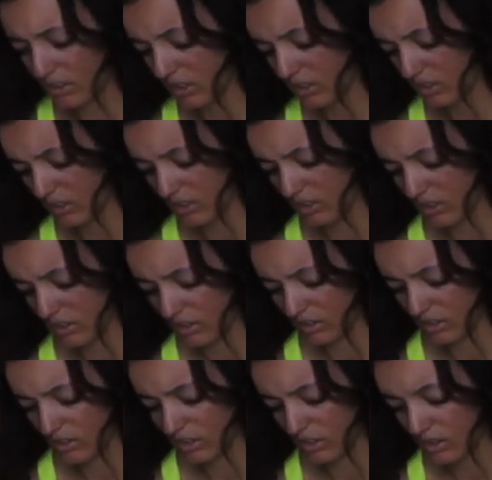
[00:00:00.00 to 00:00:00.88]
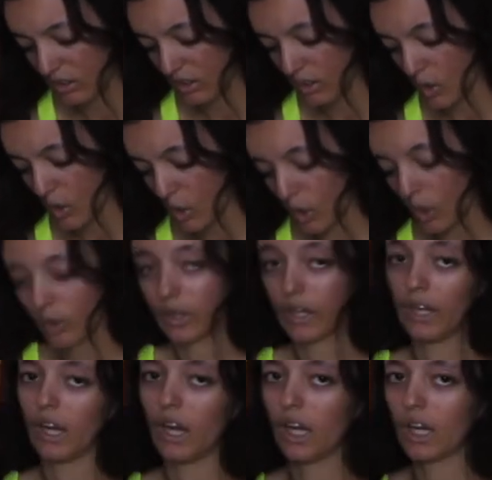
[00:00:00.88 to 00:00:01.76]
money on this.
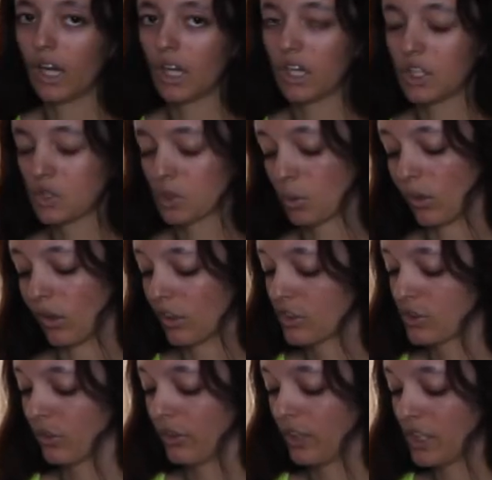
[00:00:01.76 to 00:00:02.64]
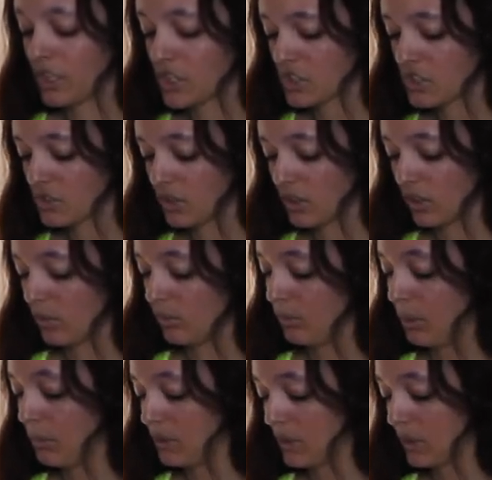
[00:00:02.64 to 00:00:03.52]
Okay, I got it to work. So they just,
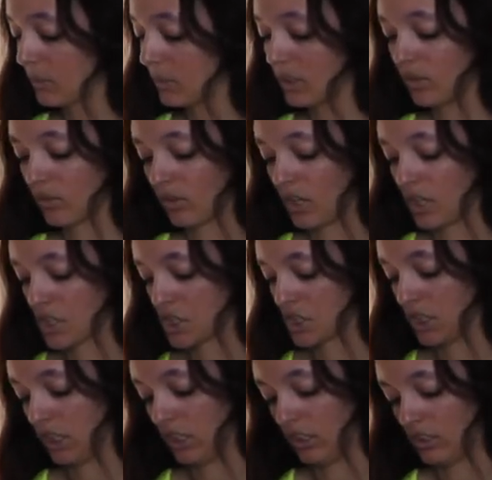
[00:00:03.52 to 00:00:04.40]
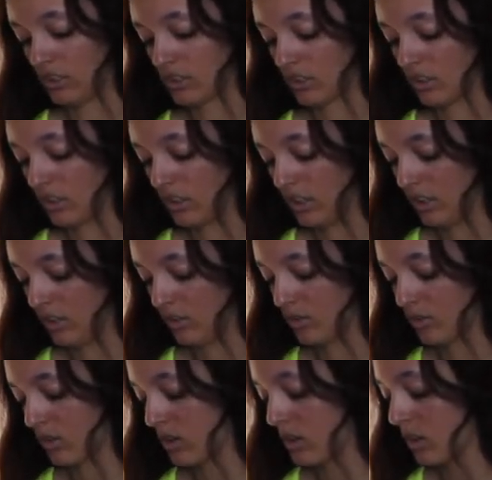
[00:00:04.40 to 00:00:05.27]
maybe they were in a rush and they inserted it
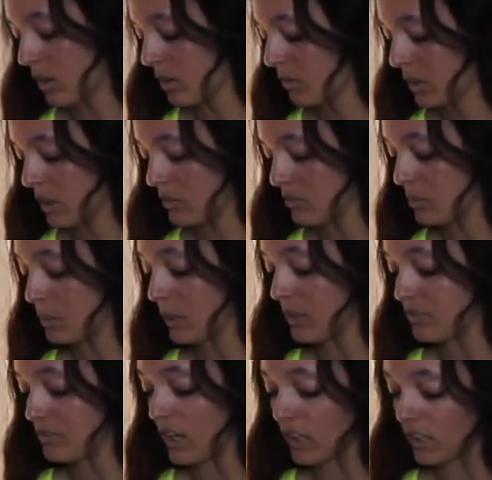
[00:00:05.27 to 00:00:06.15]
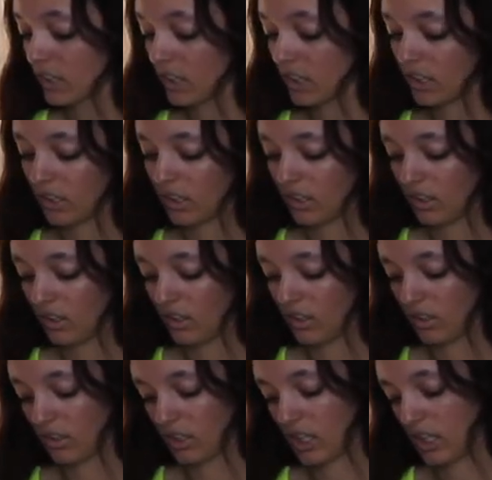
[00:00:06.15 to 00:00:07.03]
wrong or whatever, but I finally
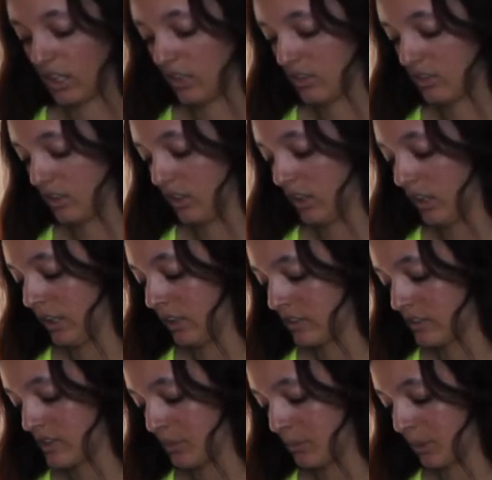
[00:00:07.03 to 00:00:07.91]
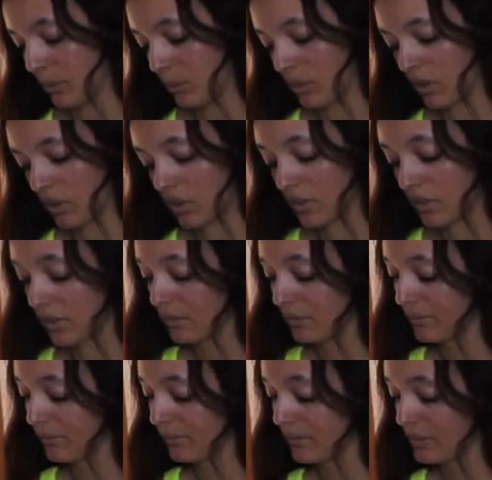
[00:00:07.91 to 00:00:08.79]
got it to like semi-work.
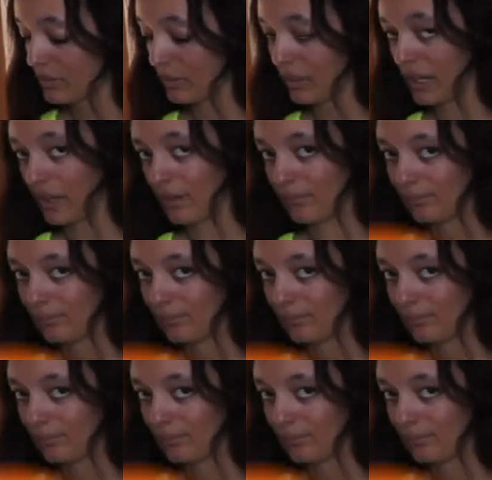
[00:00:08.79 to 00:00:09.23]
So yeah,